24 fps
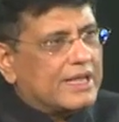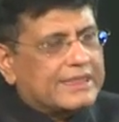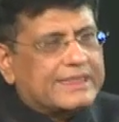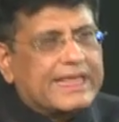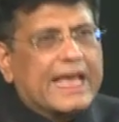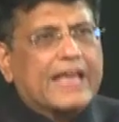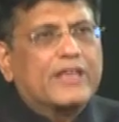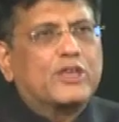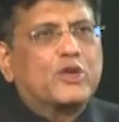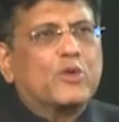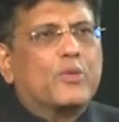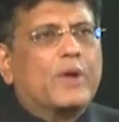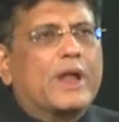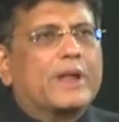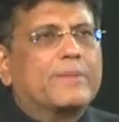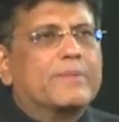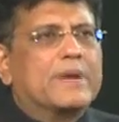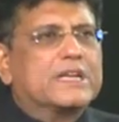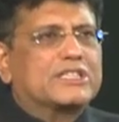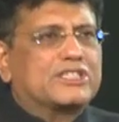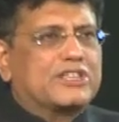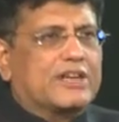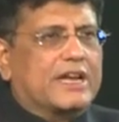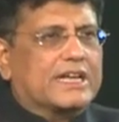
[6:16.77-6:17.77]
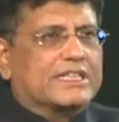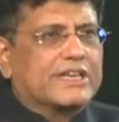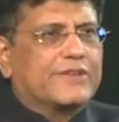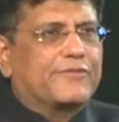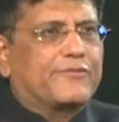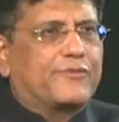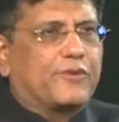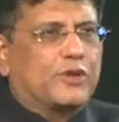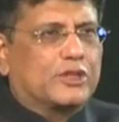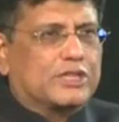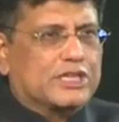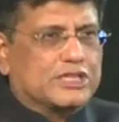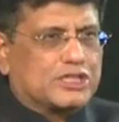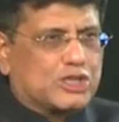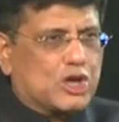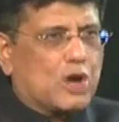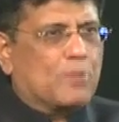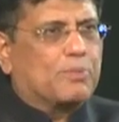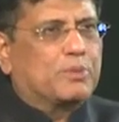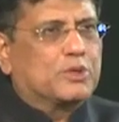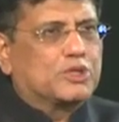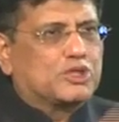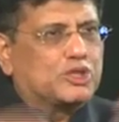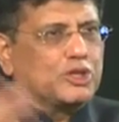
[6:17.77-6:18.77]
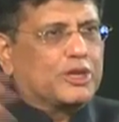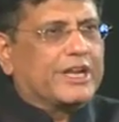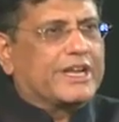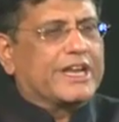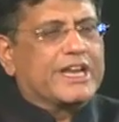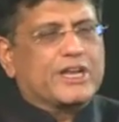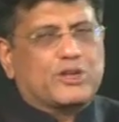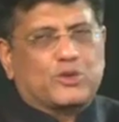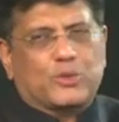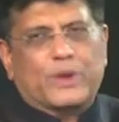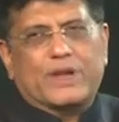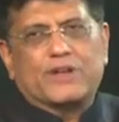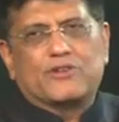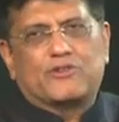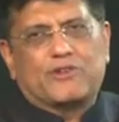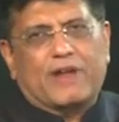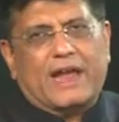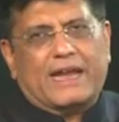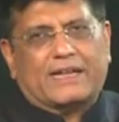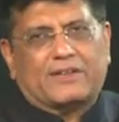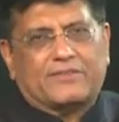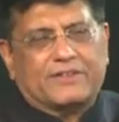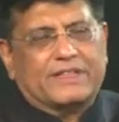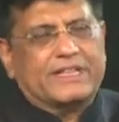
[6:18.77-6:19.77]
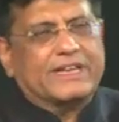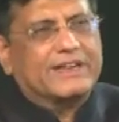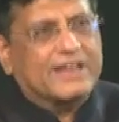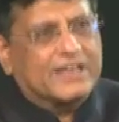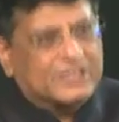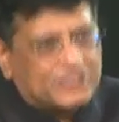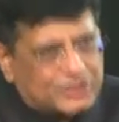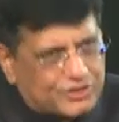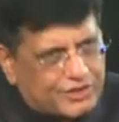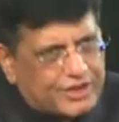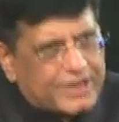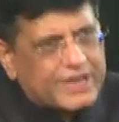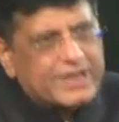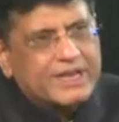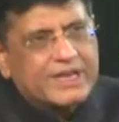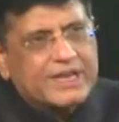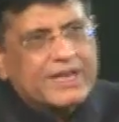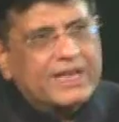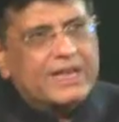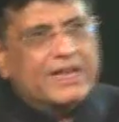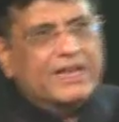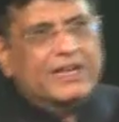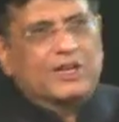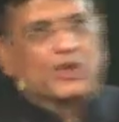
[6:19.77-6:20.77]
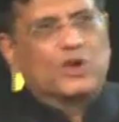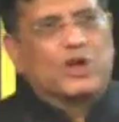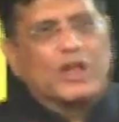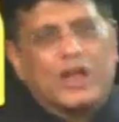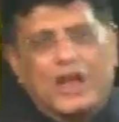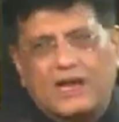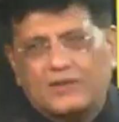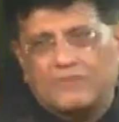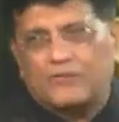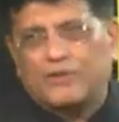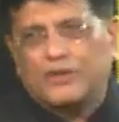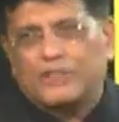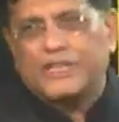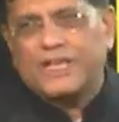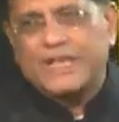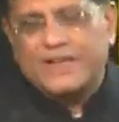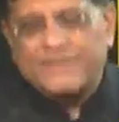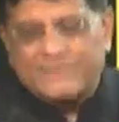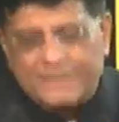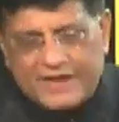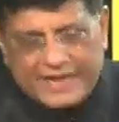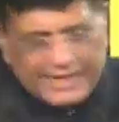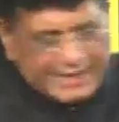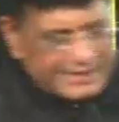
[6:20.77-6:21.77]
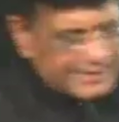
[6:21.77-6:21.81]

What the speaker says: Thank you very much, Rajiv, for this opportunity to interact with industry. Good luck for the evening.